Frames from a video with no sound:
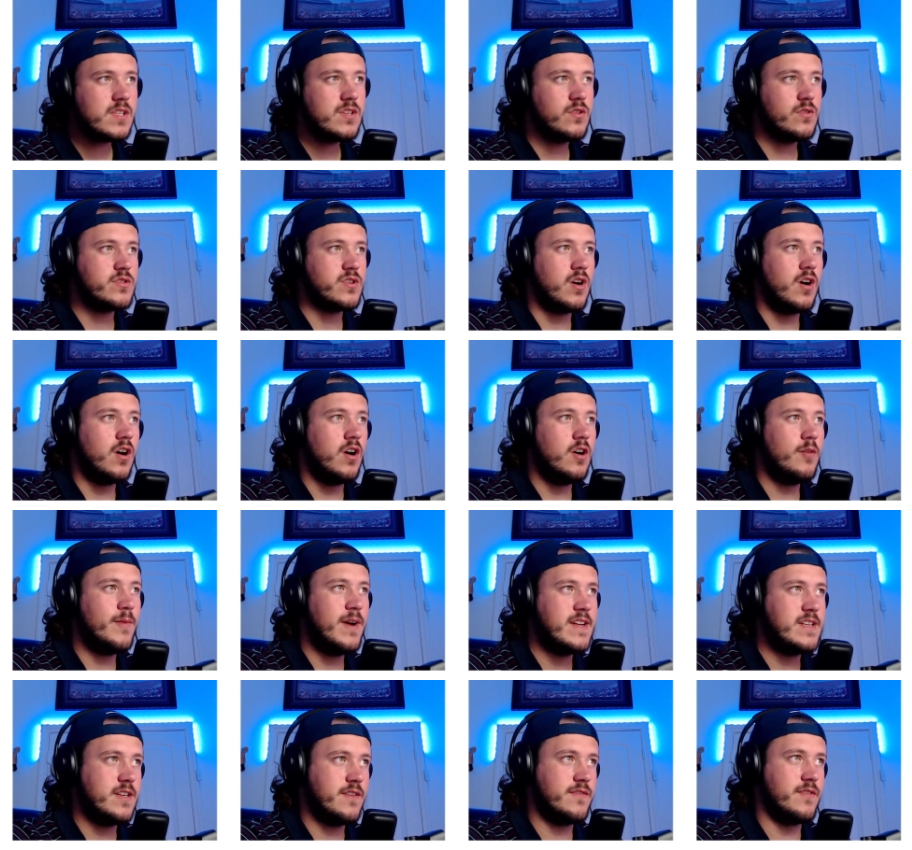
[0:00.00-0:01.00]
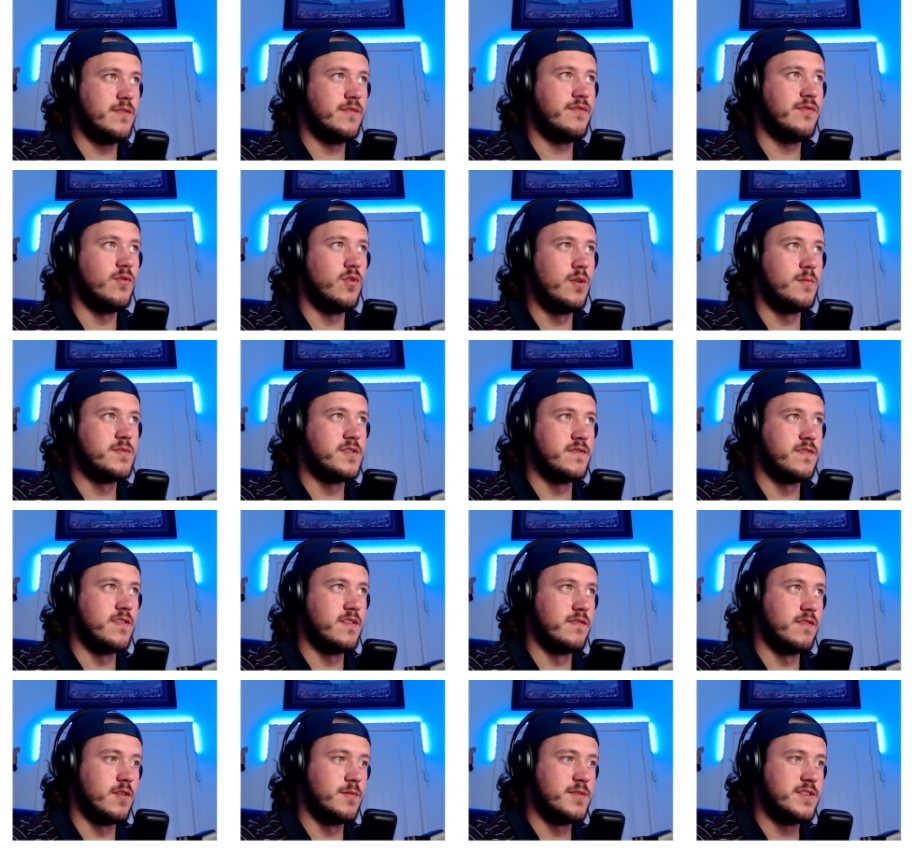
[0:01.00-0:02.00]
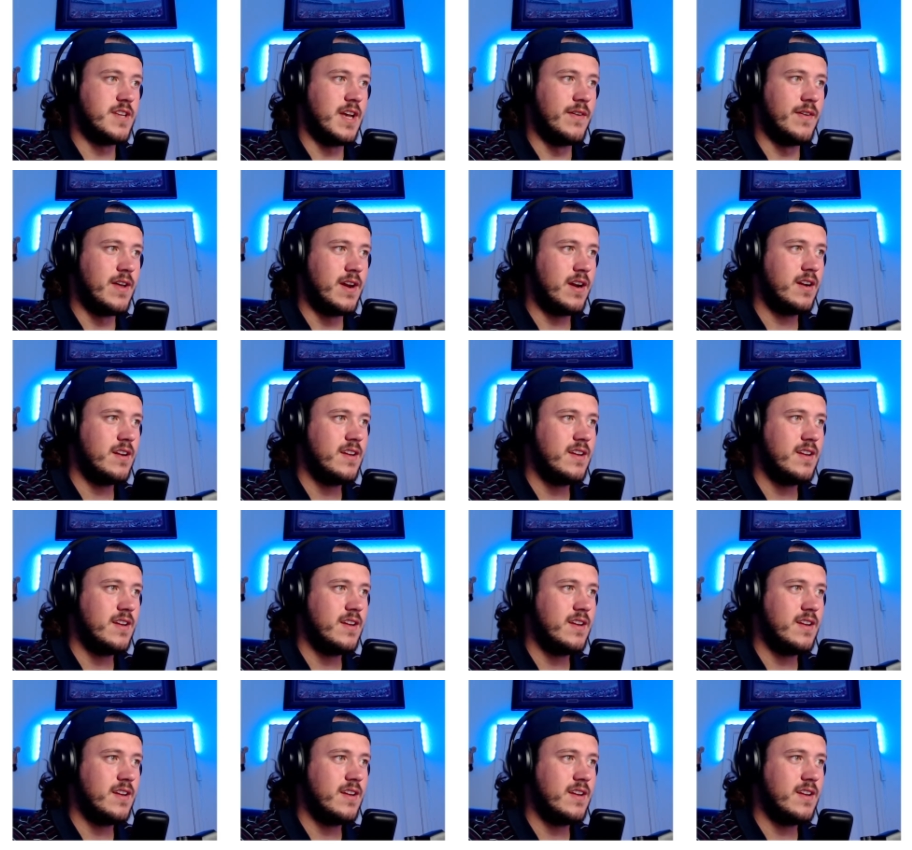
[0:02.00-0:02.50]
Those are all my different forms of the verb saber.